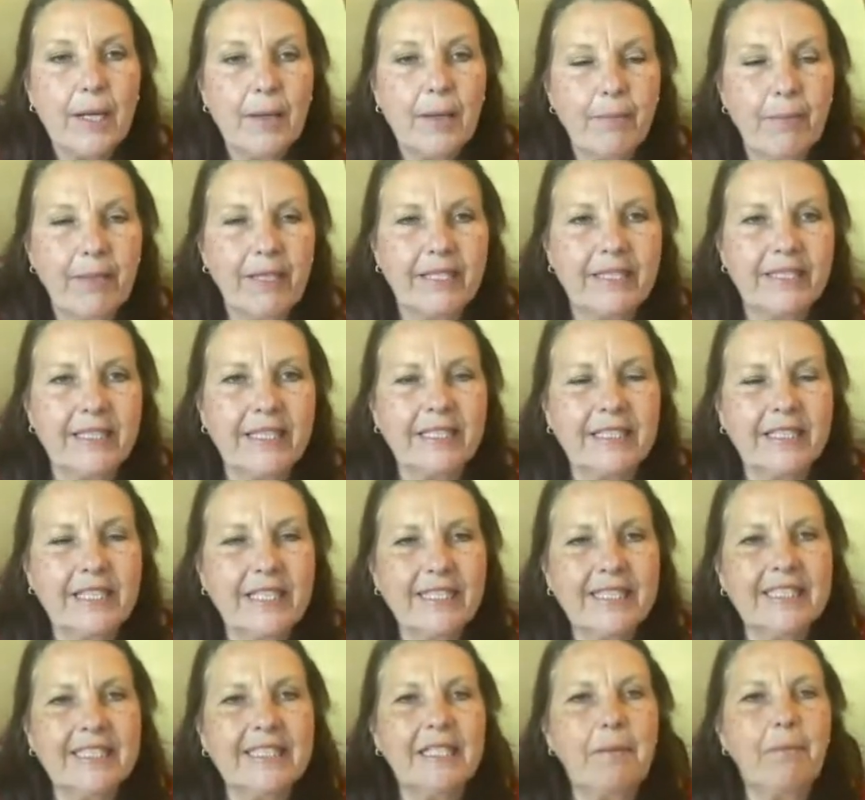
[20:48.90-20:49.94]
But
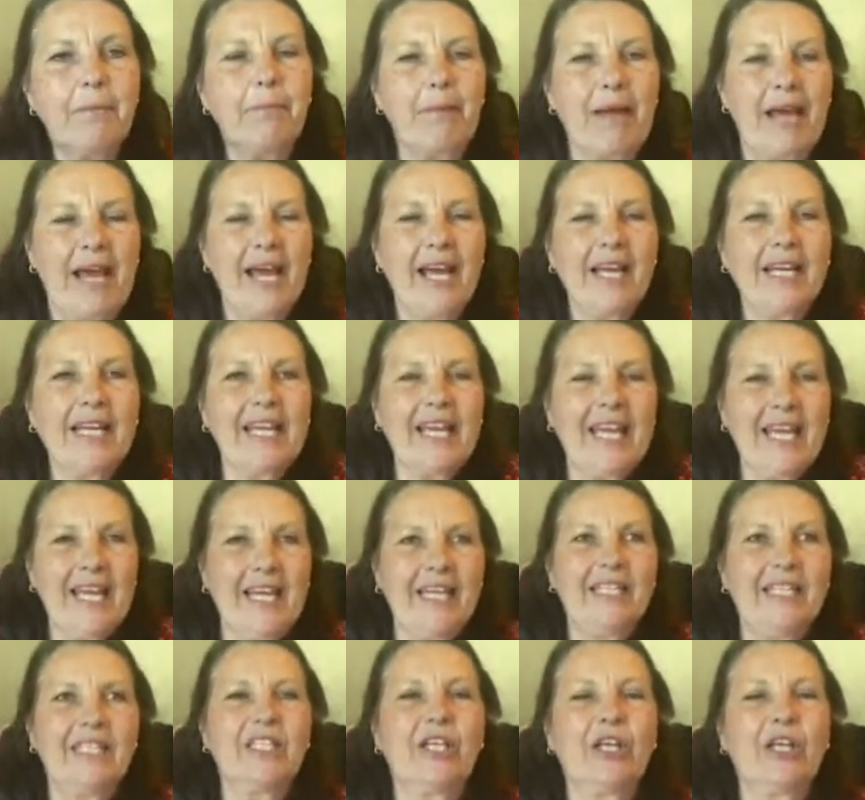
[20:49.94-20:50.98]
just sit back
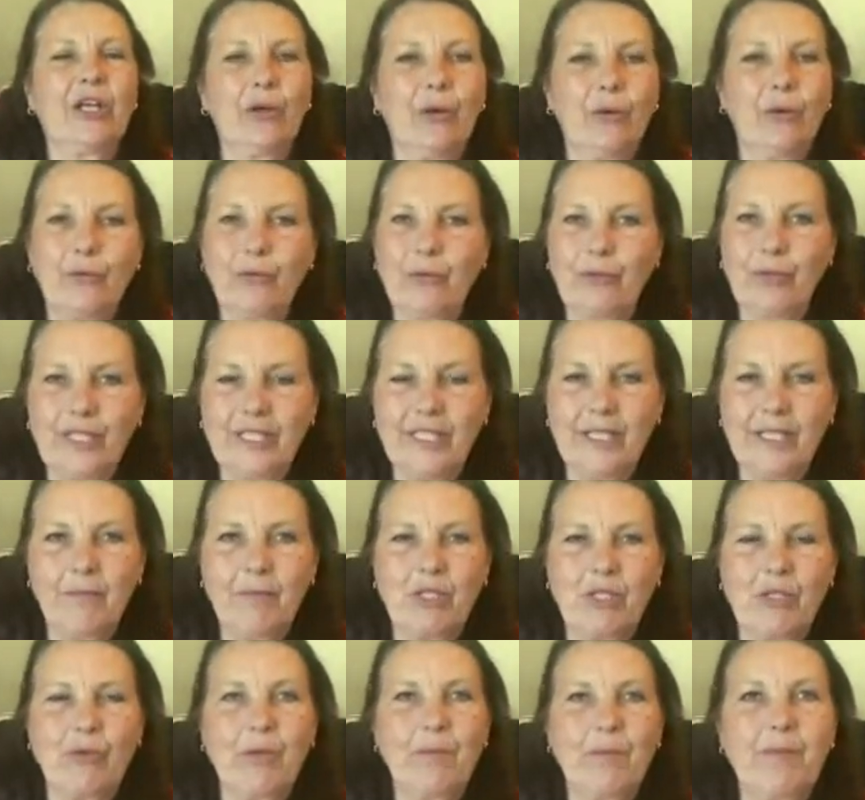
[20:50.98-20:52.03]
and go through this
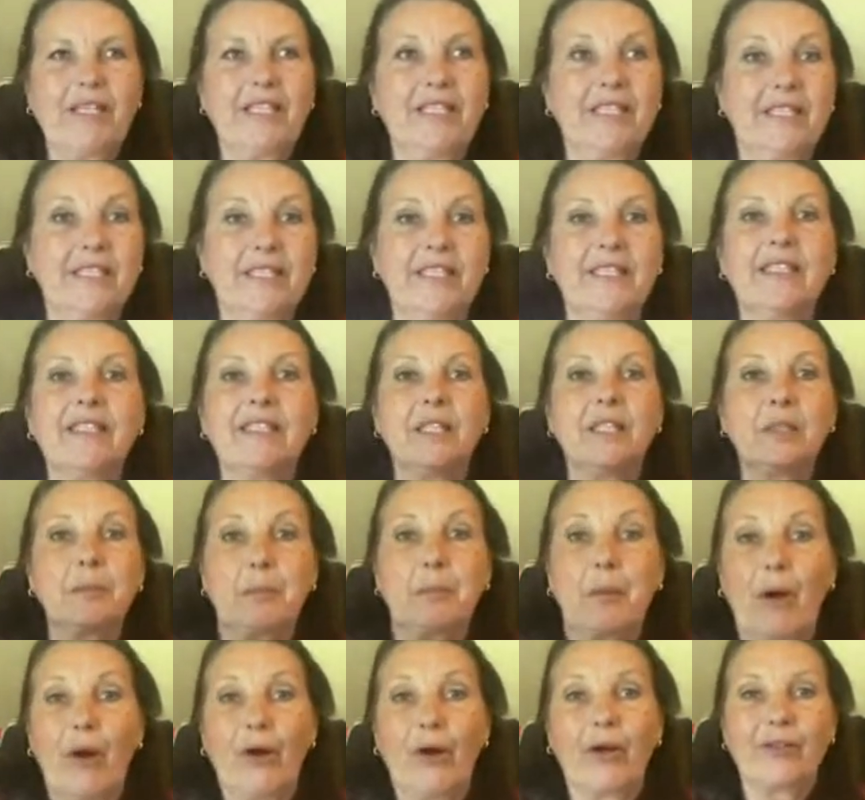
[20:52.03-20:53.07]
imagery because this is
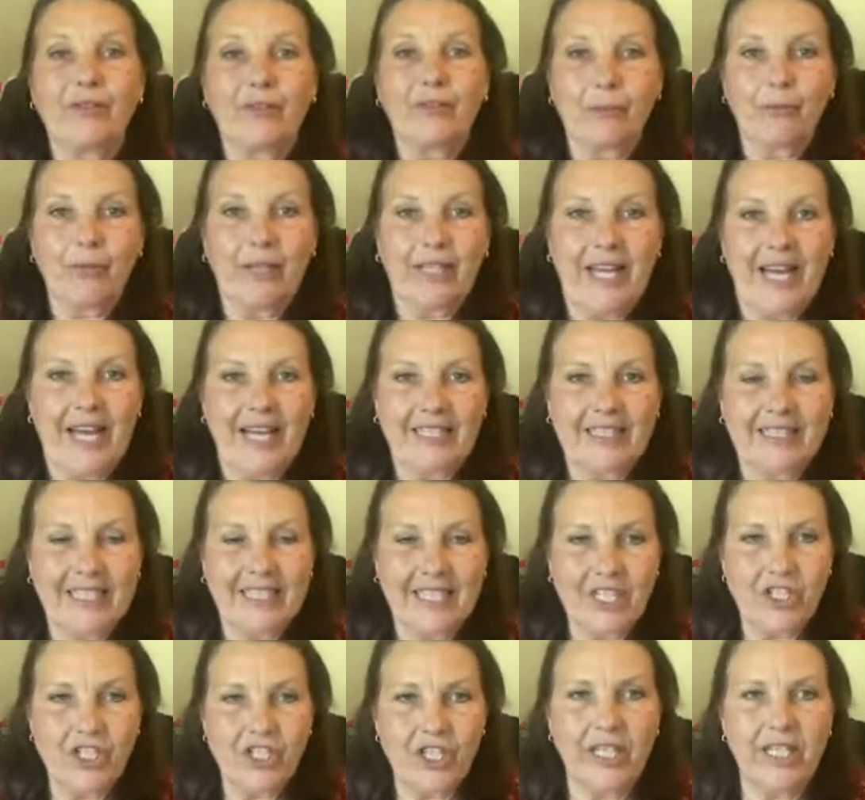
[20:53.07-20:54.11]
part of the
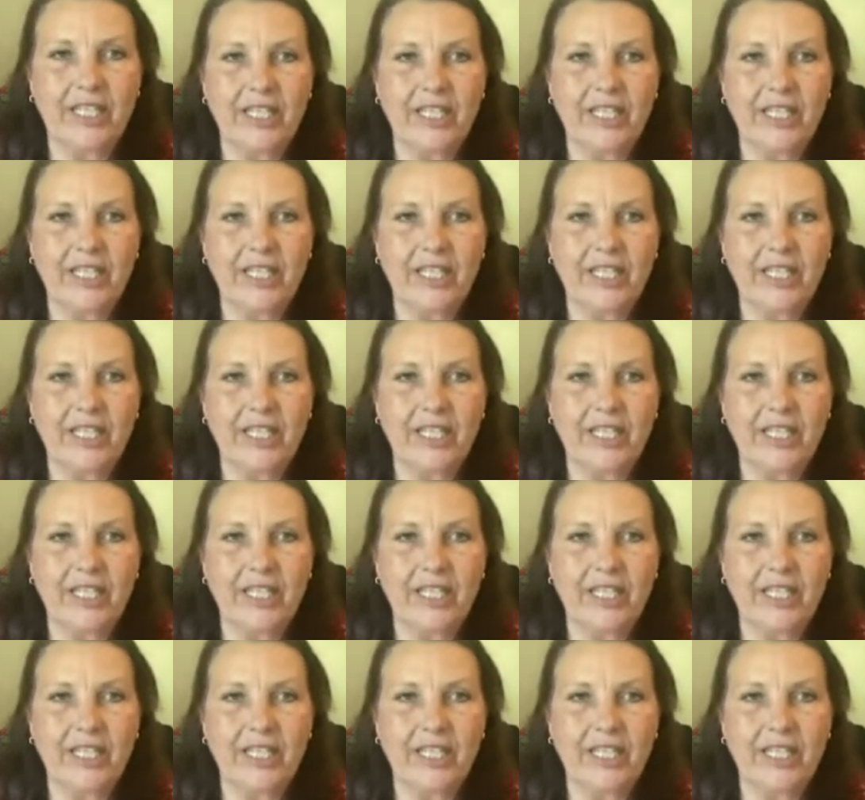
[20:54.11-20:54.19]
relaxation.